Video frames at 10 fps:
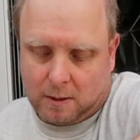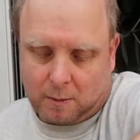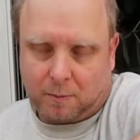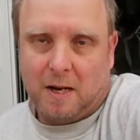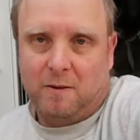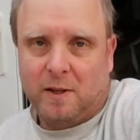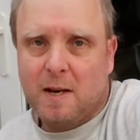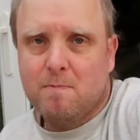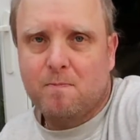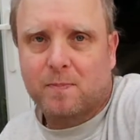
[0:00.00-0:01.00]
a pair of
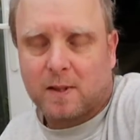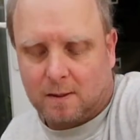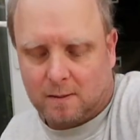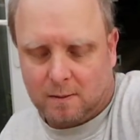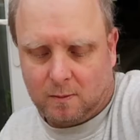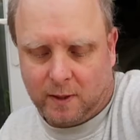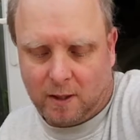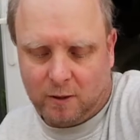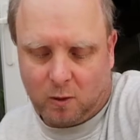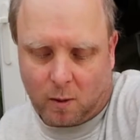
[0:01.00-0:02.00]
them, and
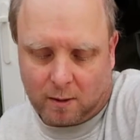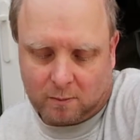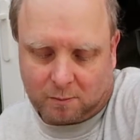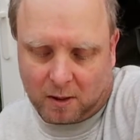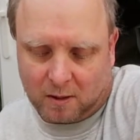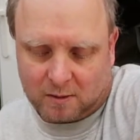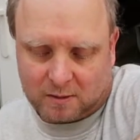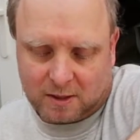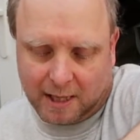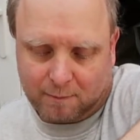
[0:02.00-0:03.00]
only one
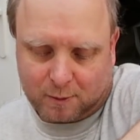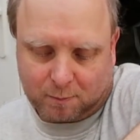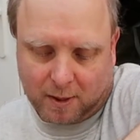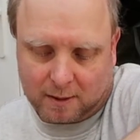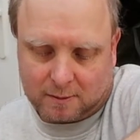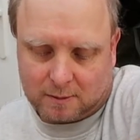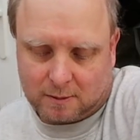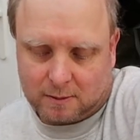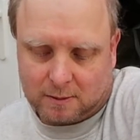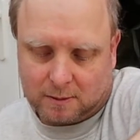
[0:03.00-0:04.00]
part snapped, but
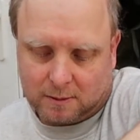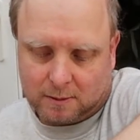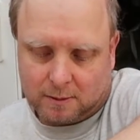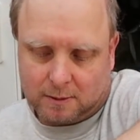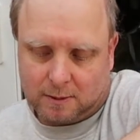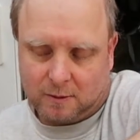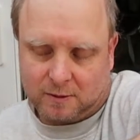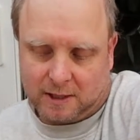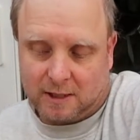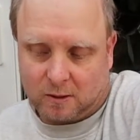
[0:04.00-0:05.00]

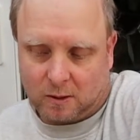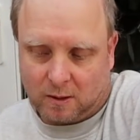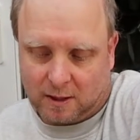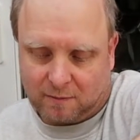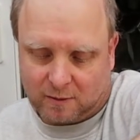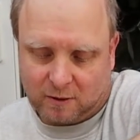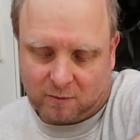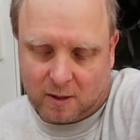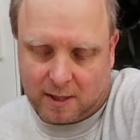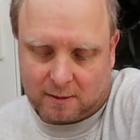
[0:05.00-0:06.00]
obviously as I've got a left and a
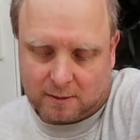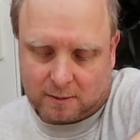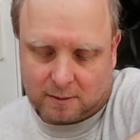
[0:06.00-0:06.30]
right,